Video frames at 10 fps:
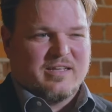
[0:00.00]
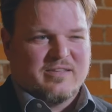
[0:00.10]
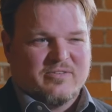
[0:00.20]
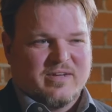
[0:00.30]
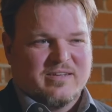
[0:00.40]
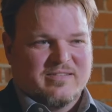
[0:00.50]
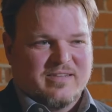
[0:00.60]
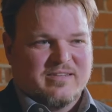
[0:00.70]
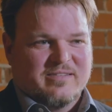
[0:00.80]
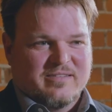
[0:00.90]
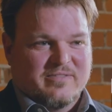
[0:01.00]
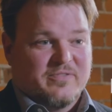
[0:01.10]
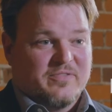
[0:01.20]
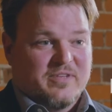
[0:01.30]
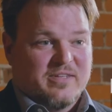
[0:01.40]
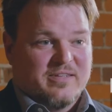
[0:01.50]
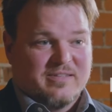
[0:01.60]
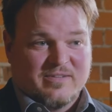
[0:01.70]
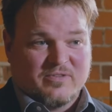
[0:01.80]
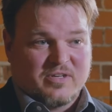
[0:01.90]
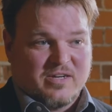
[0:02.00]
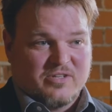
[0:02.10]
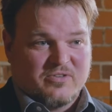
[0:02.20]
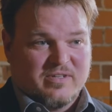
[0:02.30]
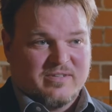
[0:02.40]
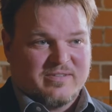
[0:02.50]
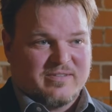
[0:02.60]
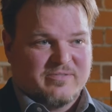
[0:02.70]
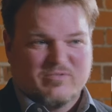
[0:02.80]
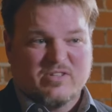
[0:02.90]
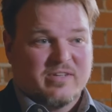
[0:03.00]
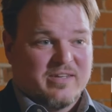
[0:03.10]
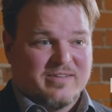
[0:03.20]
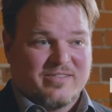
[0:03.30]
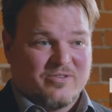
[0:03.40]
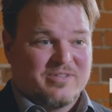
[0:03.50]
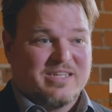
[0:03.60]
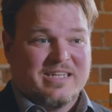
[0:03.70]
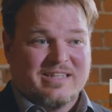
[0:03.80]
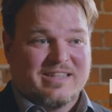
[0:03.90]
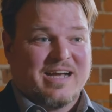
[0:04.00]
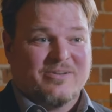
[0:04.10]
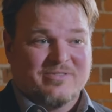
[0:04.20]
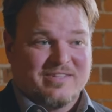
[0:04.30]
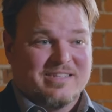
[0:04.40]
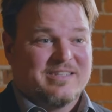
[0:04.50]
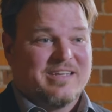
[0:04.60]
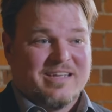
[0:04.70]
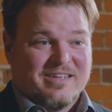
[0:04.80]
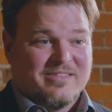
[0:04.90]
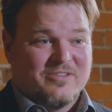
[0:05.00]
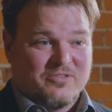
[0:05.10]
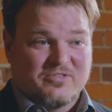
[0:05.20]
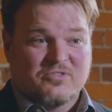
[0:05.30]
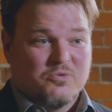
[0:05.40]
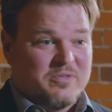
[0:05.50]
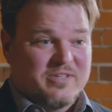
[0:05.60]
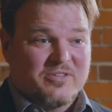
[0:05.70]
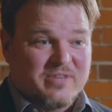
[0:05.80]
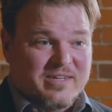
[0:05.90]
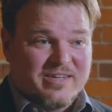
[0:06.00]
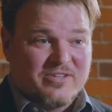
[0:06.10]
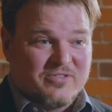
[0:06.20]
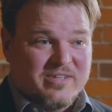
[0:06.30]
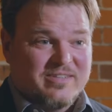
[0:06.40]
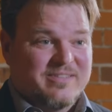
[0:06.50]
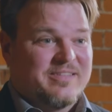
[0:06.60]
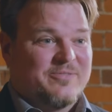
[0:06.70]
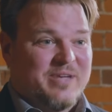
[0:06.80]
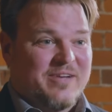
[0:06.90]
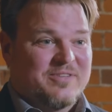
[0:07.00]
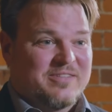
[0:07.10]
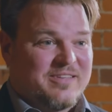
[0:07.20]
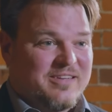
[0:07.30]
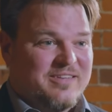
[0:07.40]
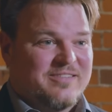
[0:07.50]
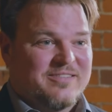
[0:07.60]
at the United States as 50 different countries, really 13,000 little school district countries that we have to study.